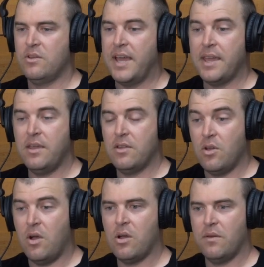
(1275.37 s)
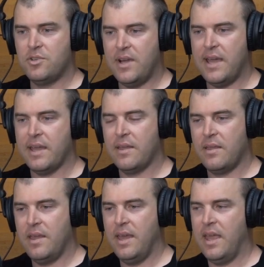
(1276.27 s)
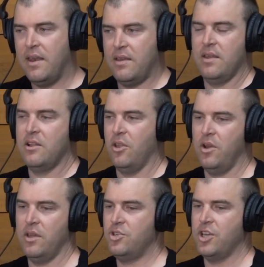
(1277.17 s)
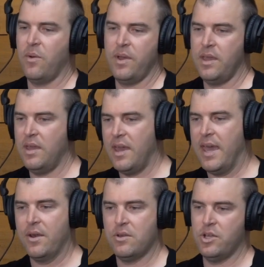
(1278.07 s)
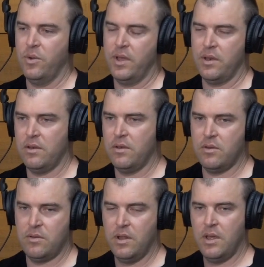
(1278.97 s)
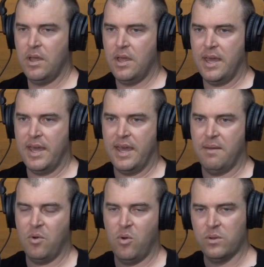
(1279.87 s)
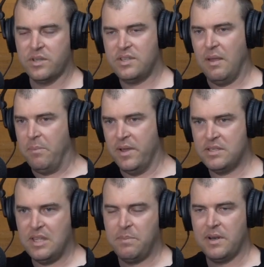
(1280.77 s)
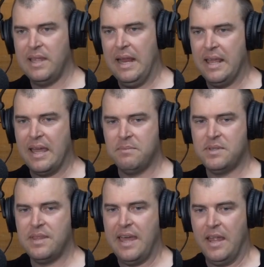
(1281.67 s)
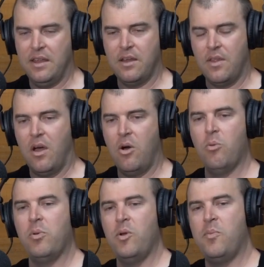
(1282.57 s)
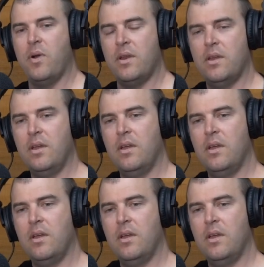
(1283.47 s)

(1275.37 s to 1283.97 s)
taking your dog off track, and including showing you how to do it and all the step-by-step and leading up to that. And, you know, the whole blueprint,